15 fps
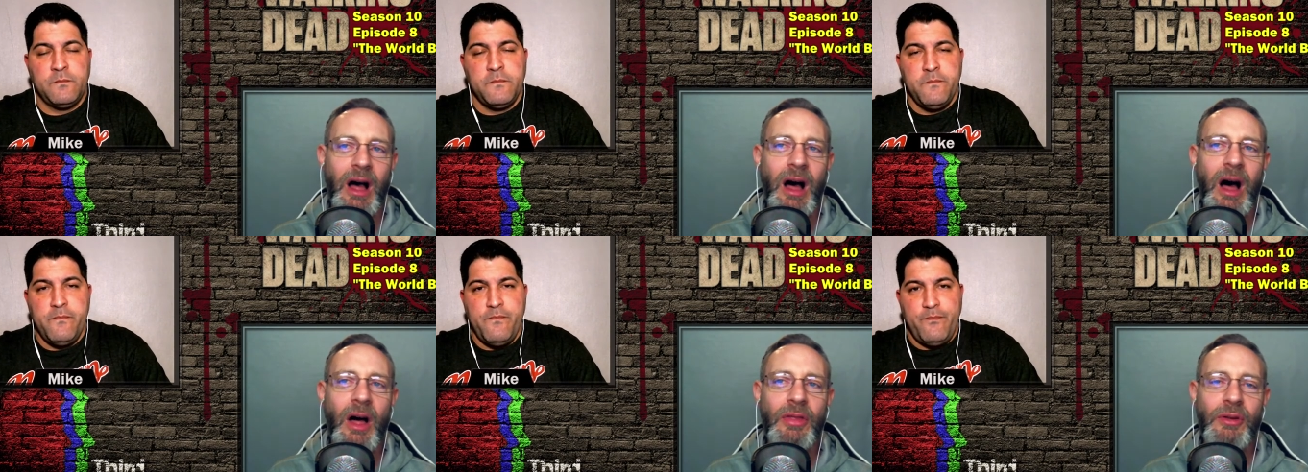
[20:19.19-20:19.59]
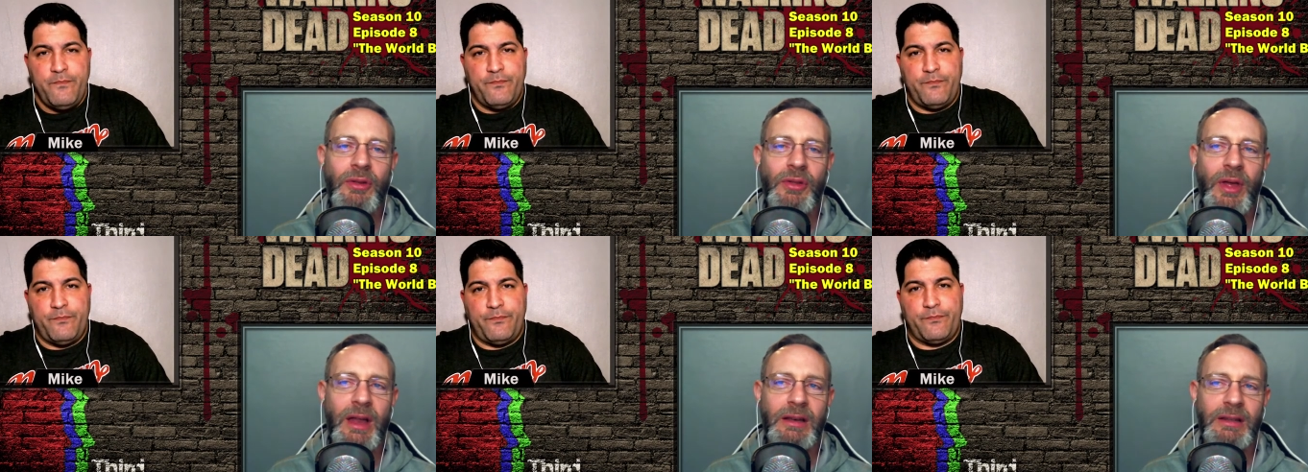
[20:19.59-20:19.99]
Speaker 1: other
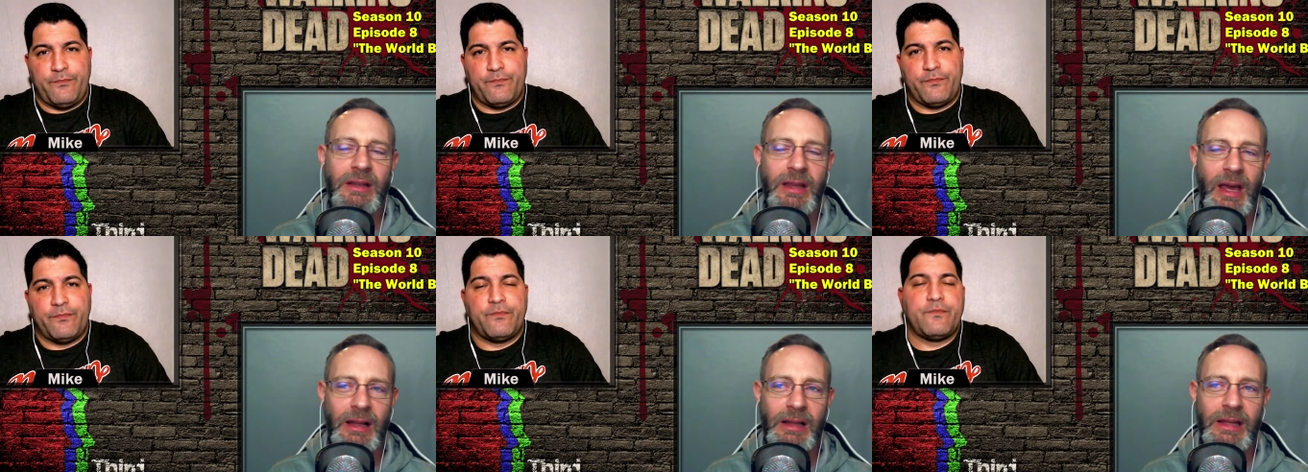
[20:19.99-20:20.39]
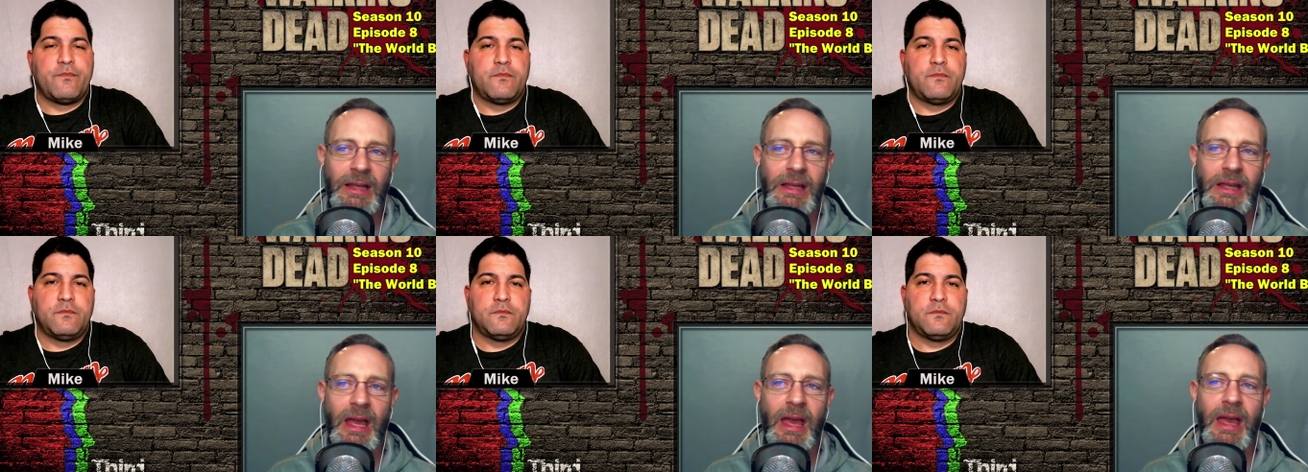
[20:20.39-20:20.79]
than
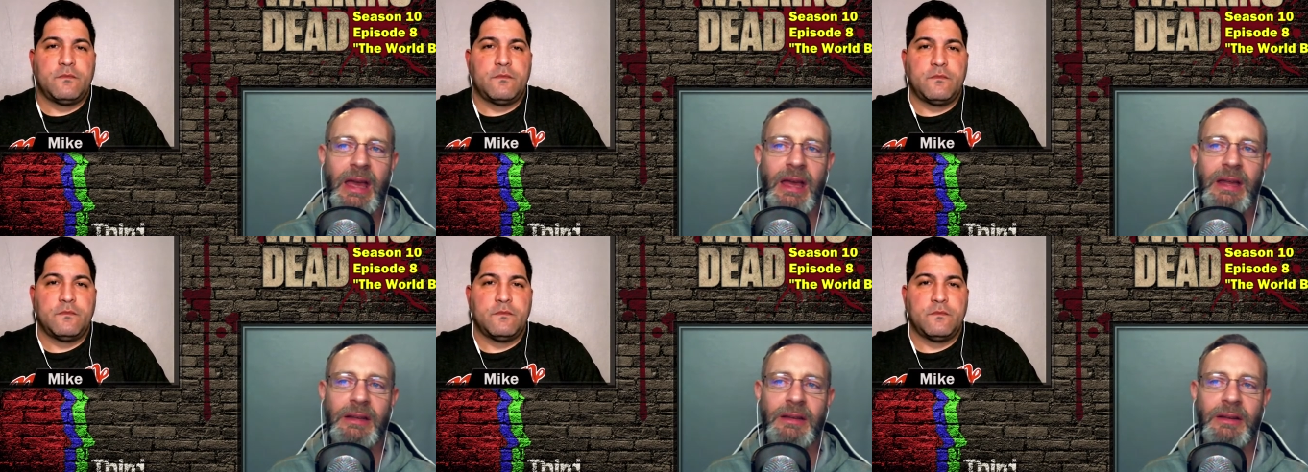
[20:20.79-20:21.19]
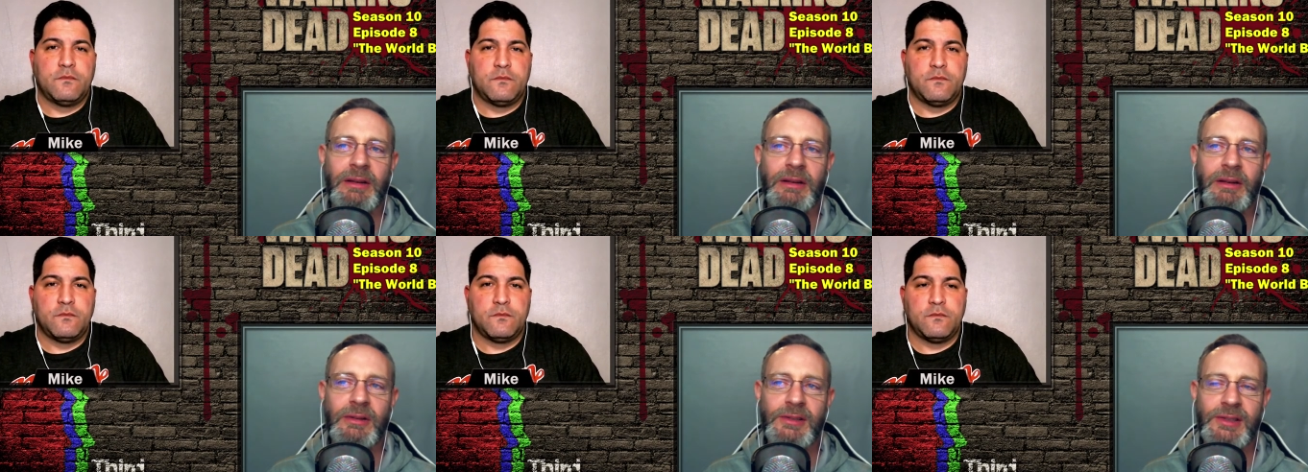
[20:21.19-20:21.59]
Kelly and
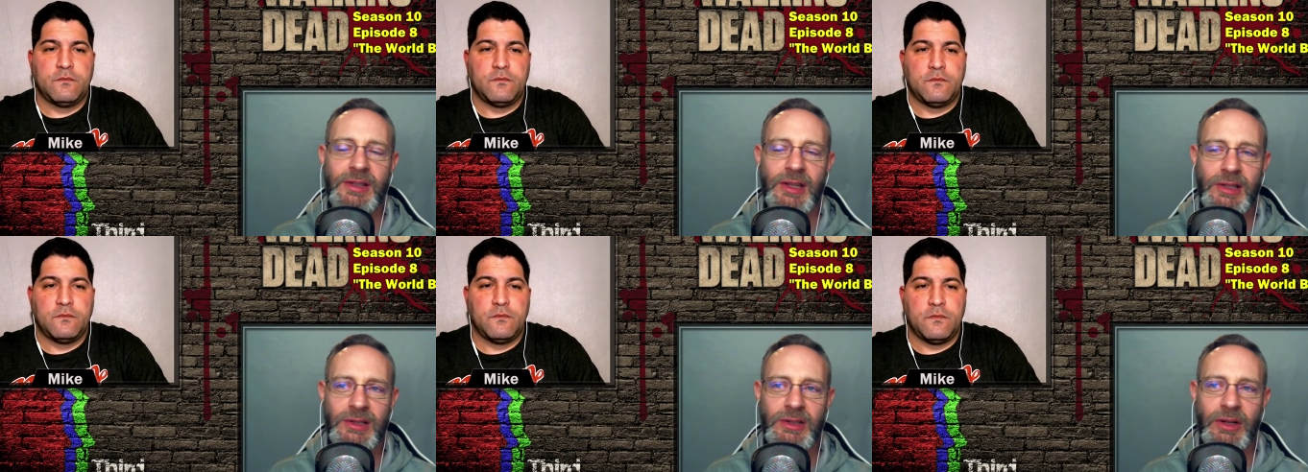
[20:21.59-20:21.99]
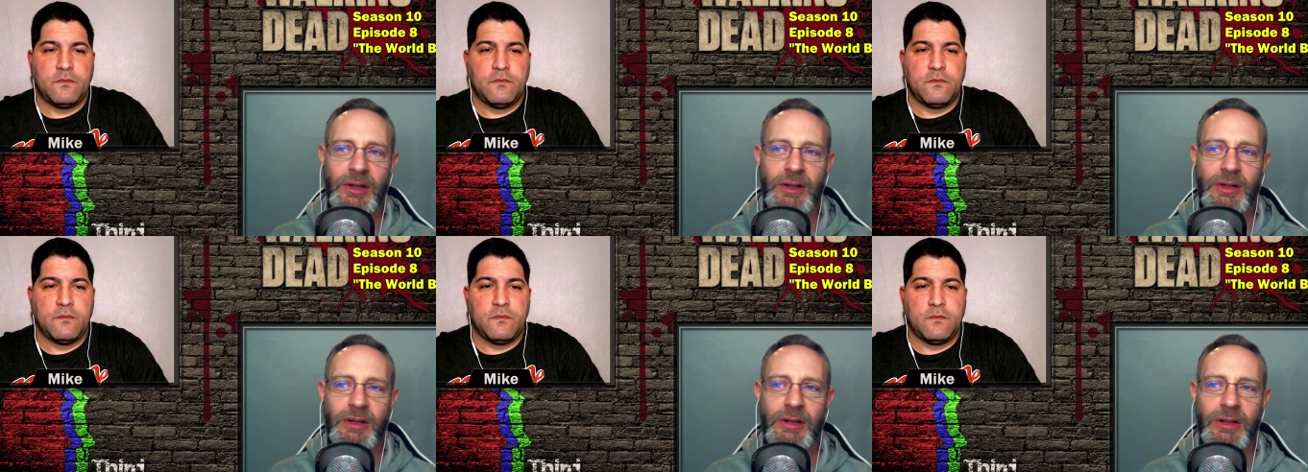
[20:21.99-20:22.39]
her
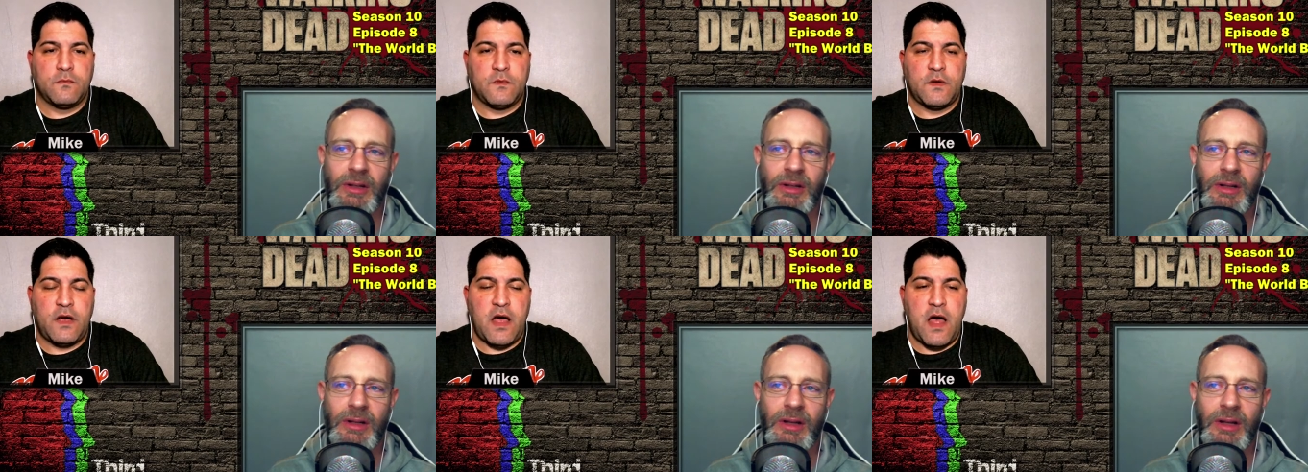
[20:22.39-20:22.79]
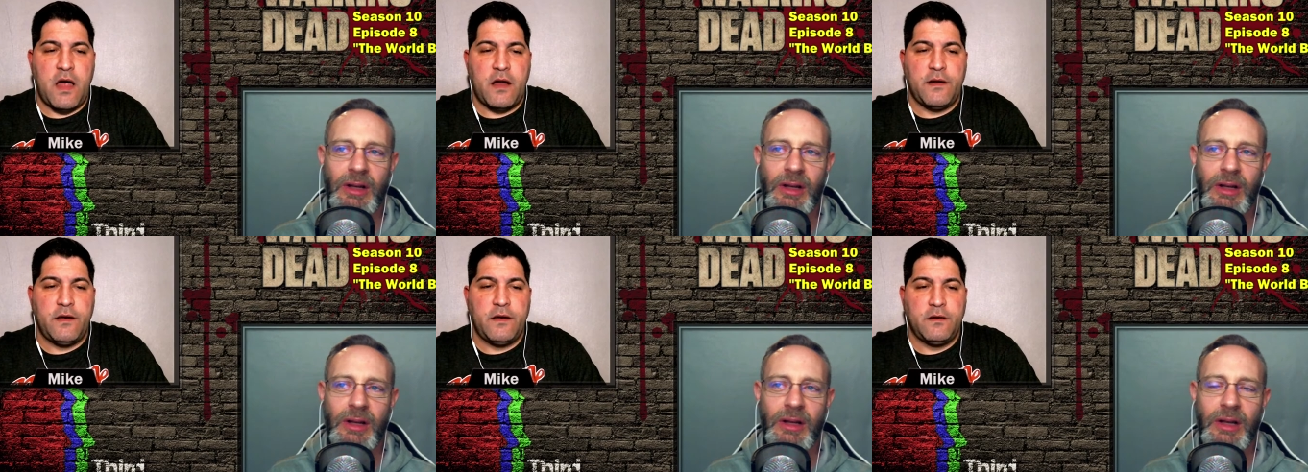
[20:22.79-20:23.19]
sister
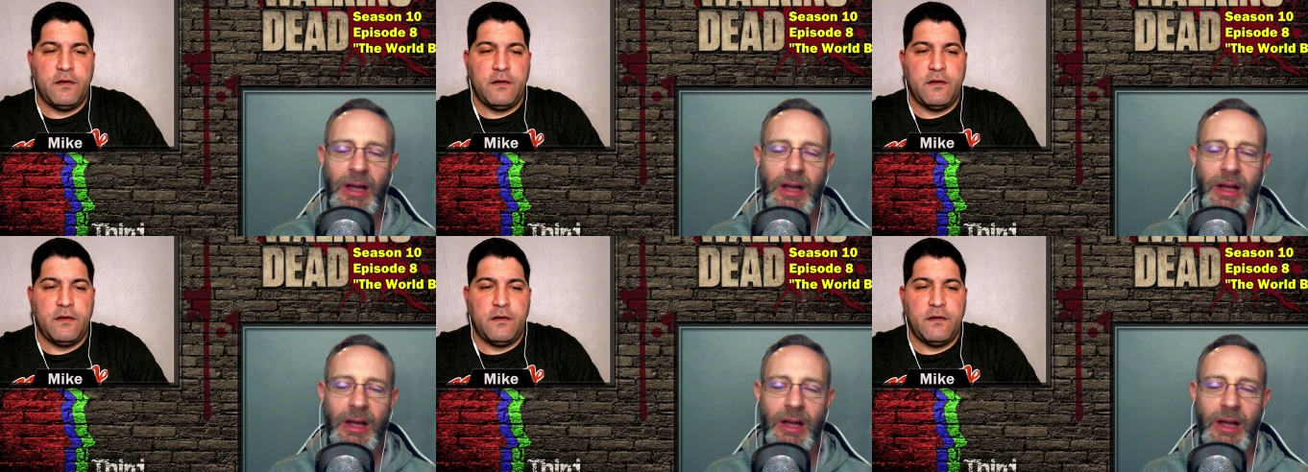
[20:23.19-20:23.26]
Connie, yeah.